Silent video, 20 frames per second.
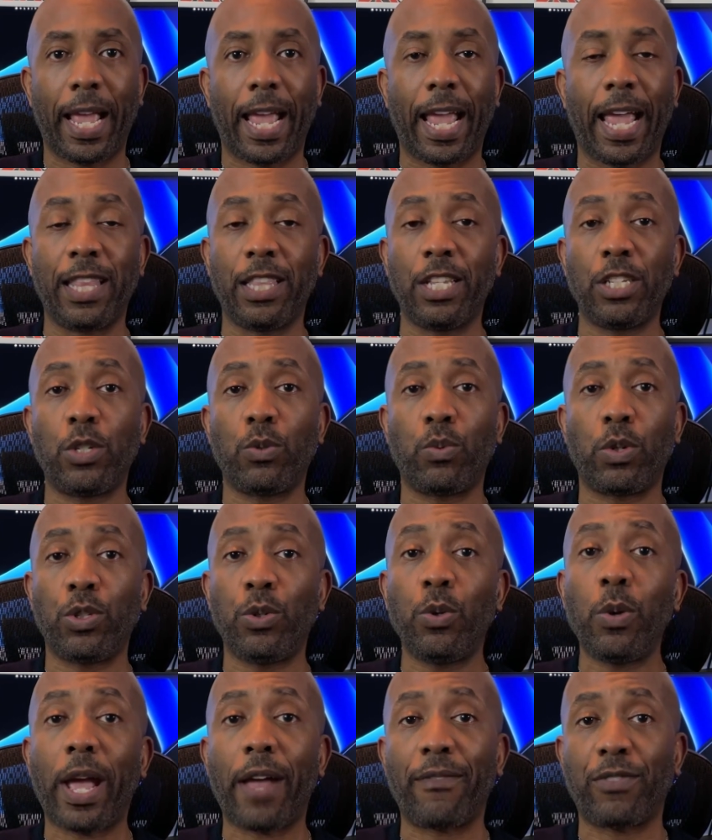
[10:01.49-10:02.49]
And this is what
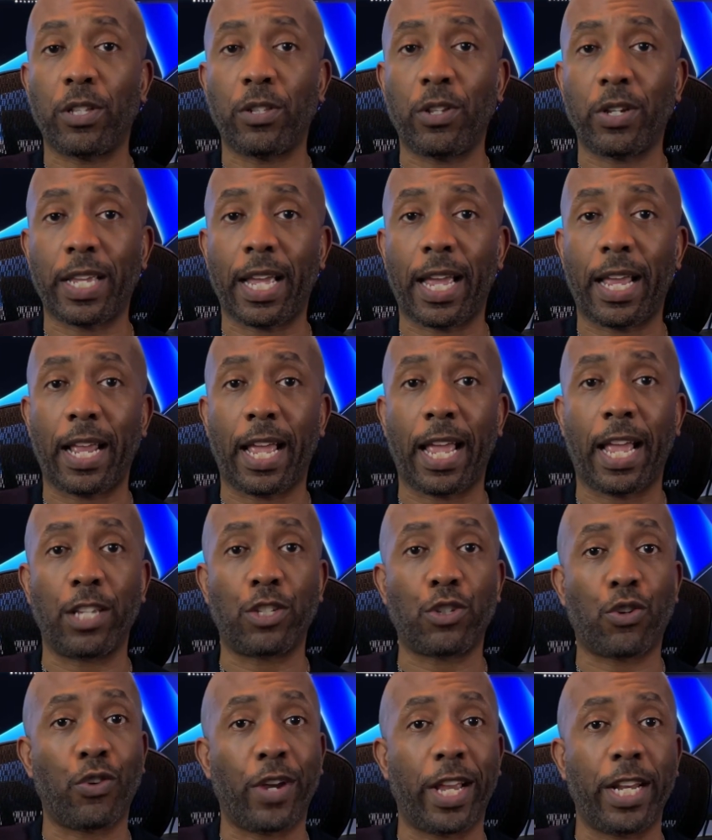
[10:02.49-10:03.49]
you have to look at
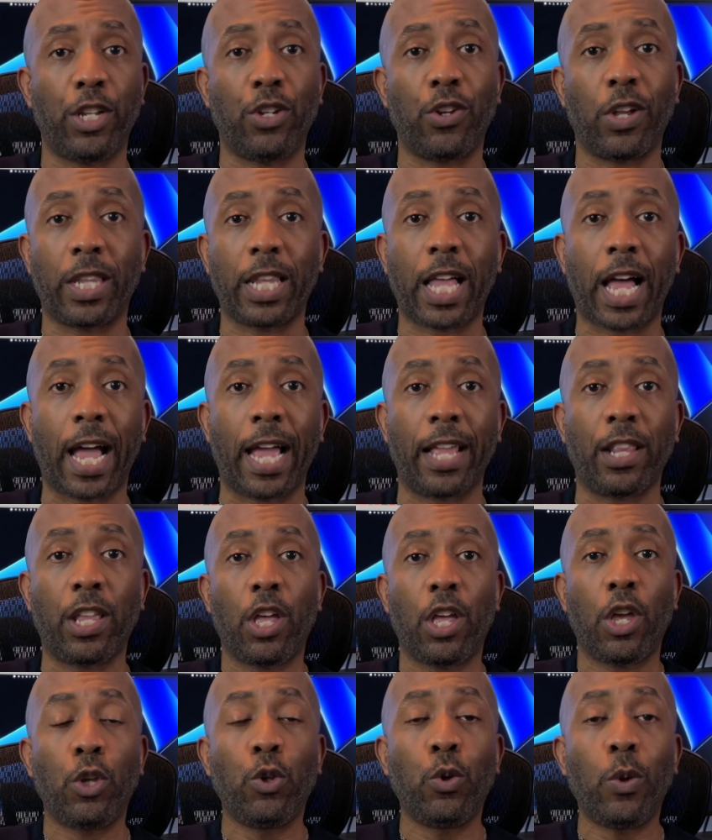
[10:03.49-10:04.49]
as creating your line.
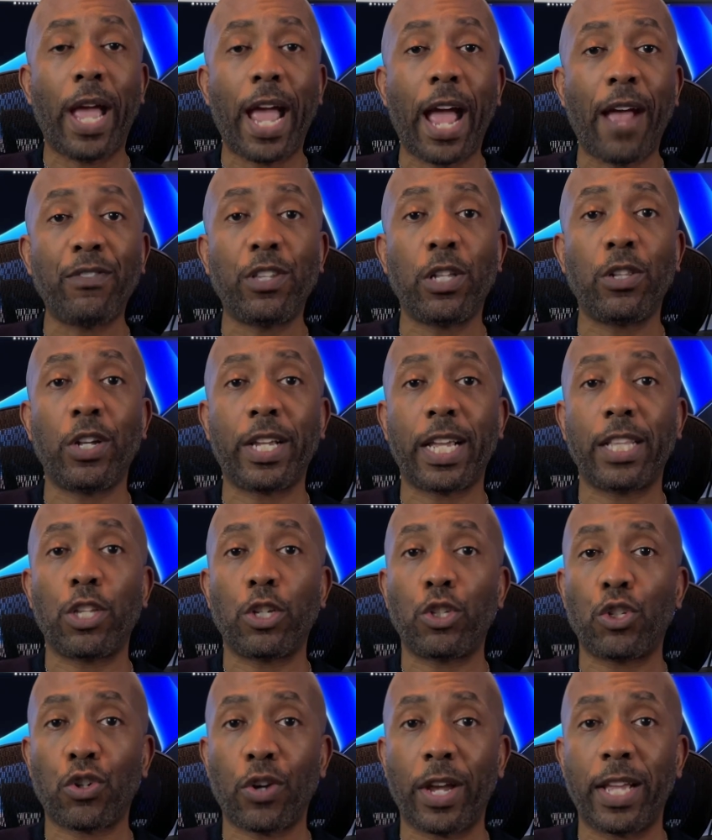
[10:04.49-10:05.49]
You have to look at the
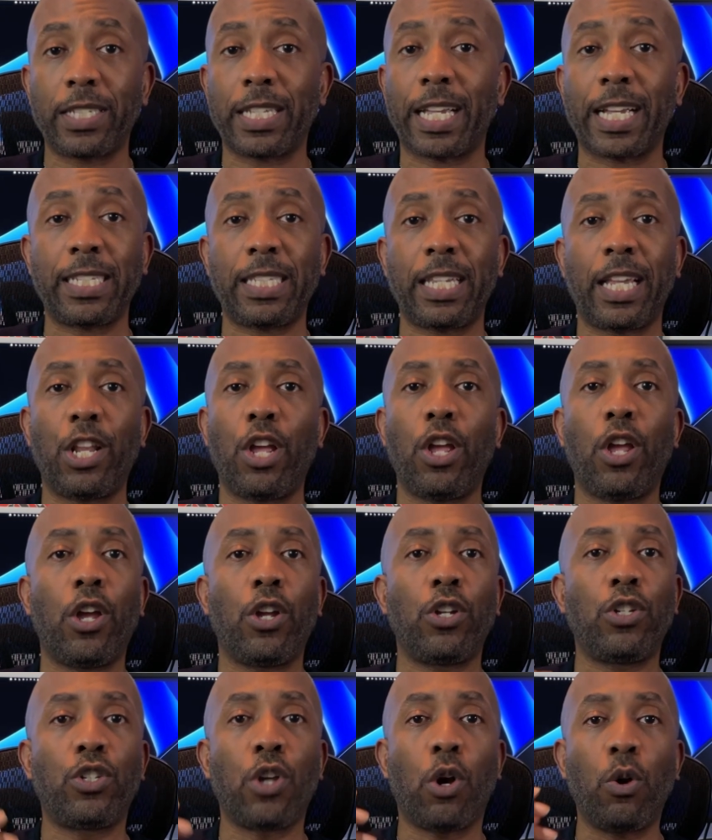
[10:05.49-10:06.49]
trends. Like I said,
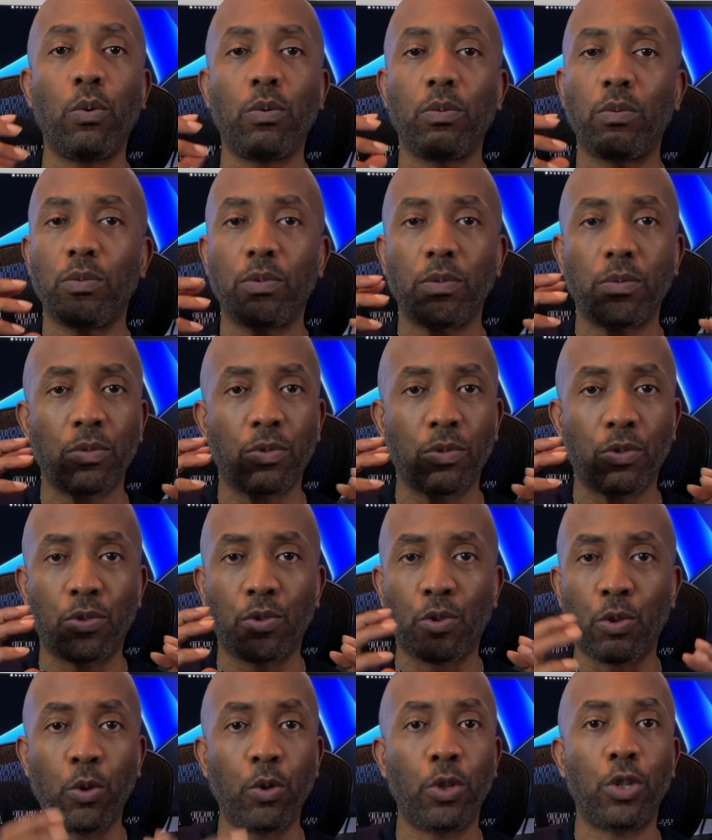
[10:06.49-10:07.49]
don't
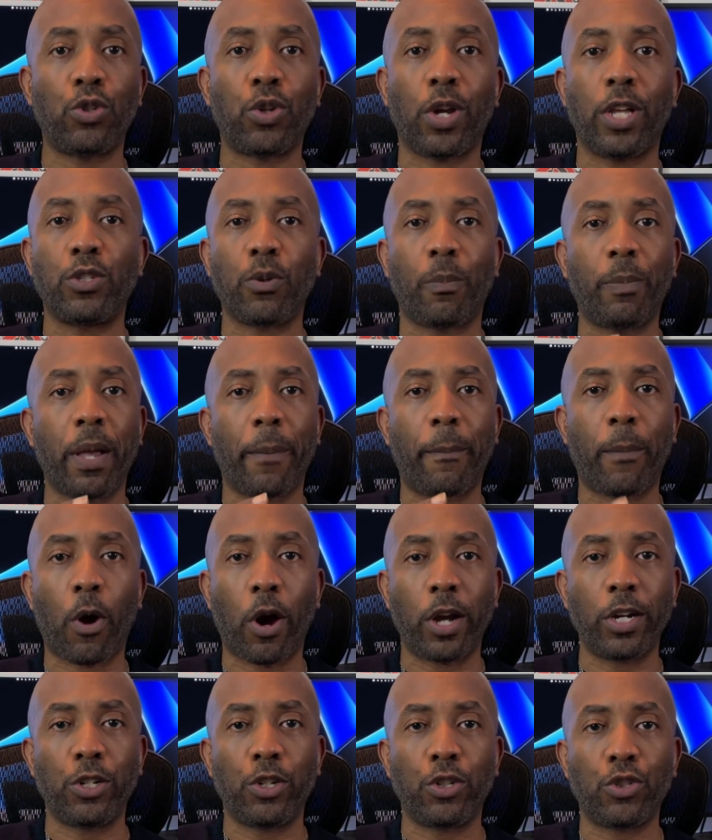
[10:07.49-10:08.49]
do the trends or be a
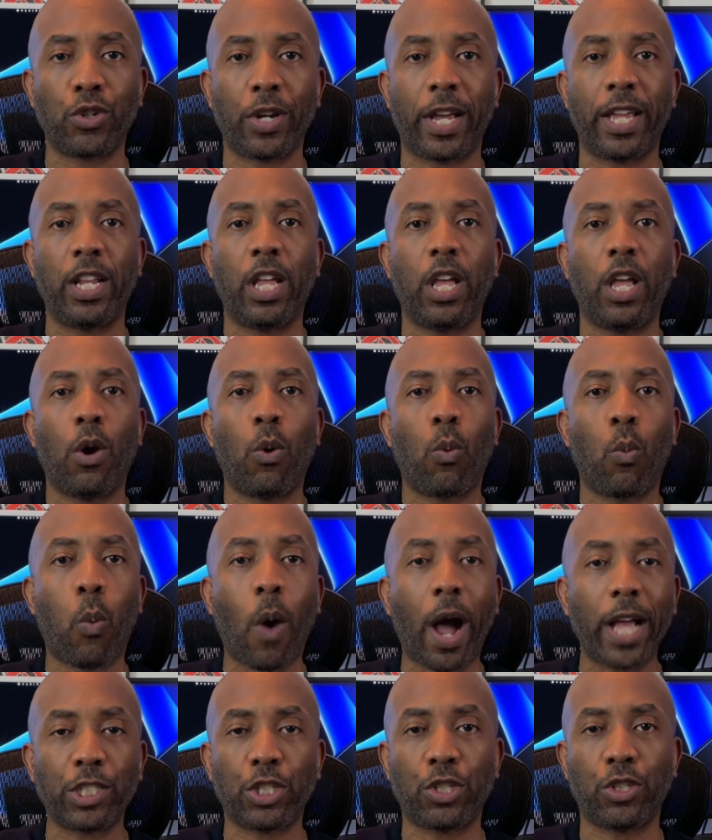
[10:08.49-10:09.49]
part of the trend.
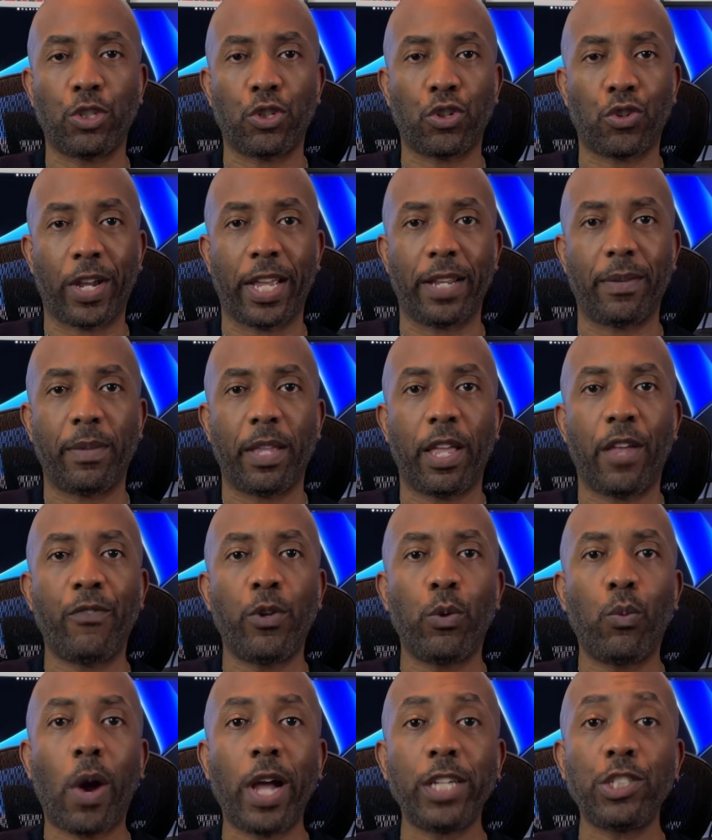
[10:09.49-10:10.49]
Watch the trend. If
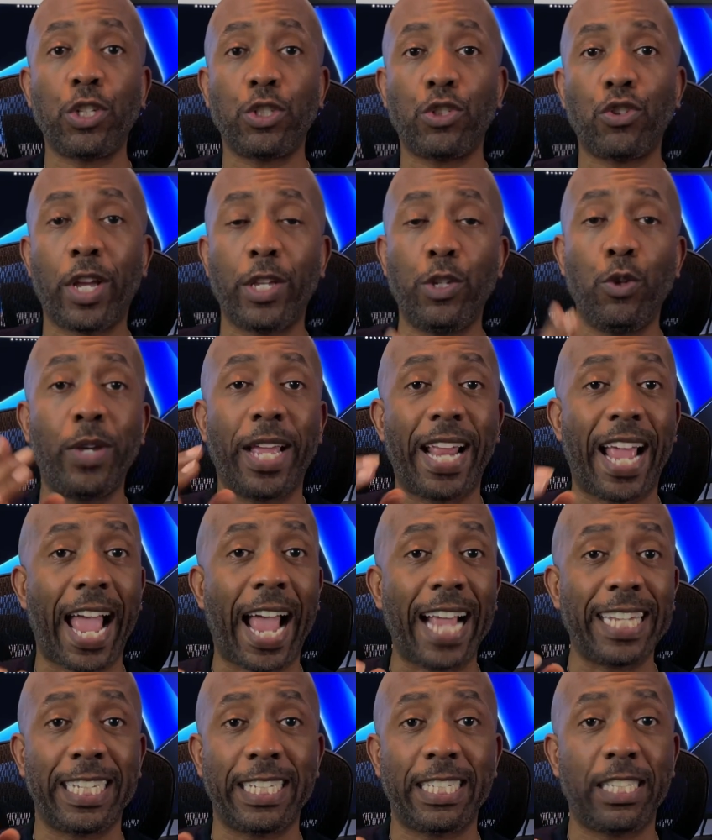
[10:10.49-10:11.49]
you watch the trend, you can
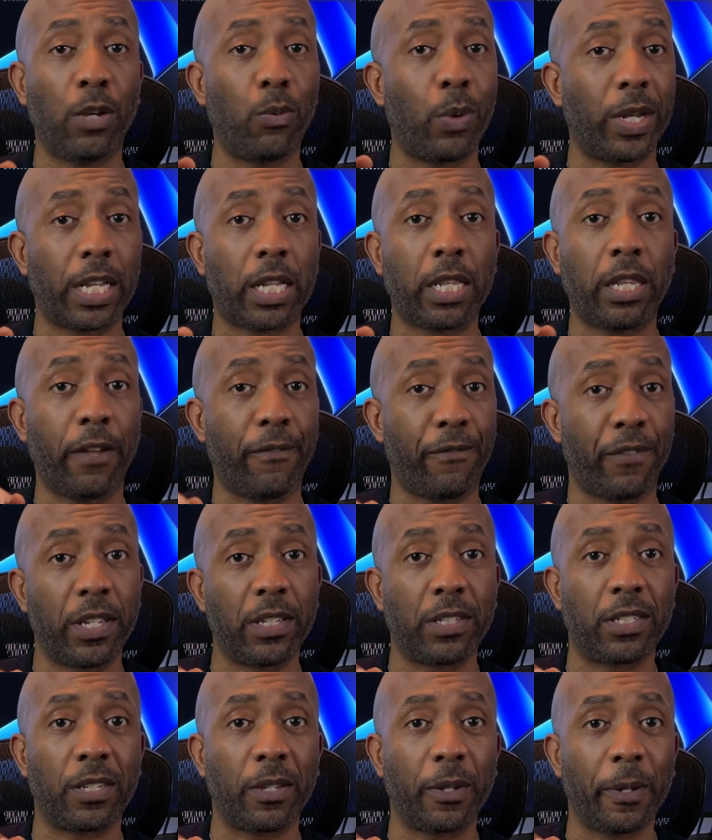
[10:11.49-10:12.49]
actually see where the cliff
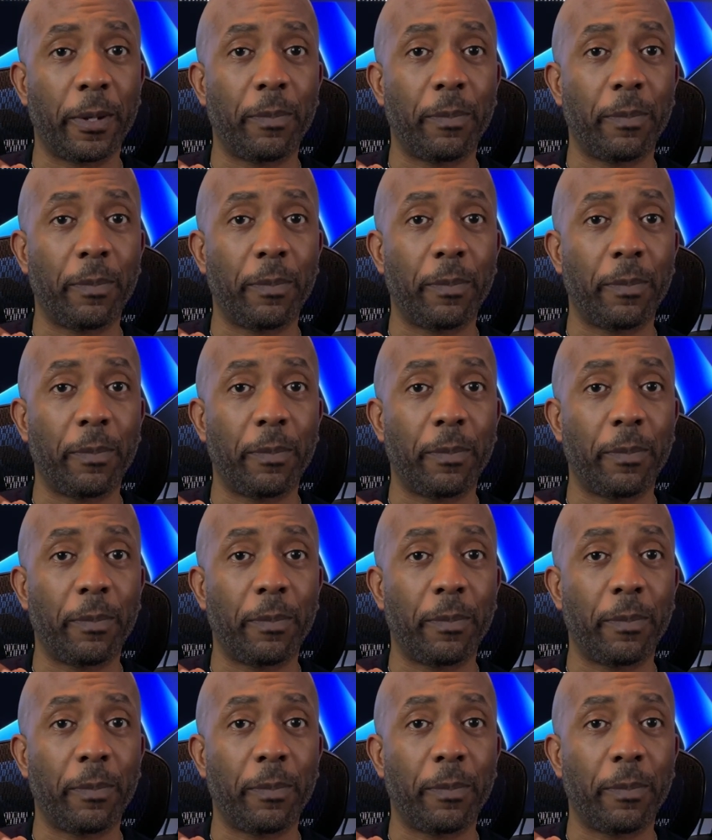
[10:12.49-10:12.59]
is.